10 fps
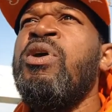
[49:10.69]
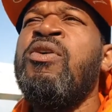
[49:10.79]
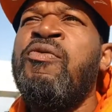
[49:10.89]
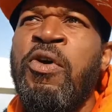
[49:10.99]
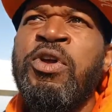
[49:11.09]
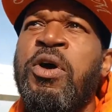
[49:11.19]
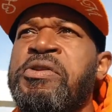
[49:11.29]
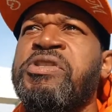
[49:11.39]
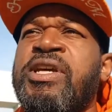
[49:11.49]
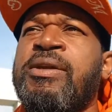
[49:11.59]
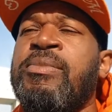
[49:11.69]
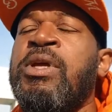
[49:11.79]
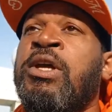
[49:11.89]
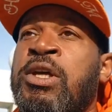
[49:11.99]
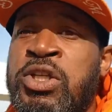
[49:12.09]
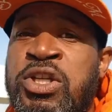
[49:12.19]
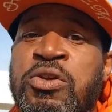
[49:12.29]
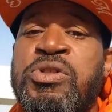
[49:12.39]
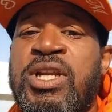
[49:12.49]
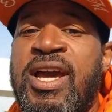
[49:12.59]
Before you go to sleep,
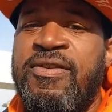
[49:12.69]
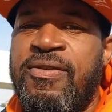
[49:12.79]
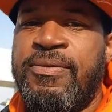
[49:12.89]
choose life.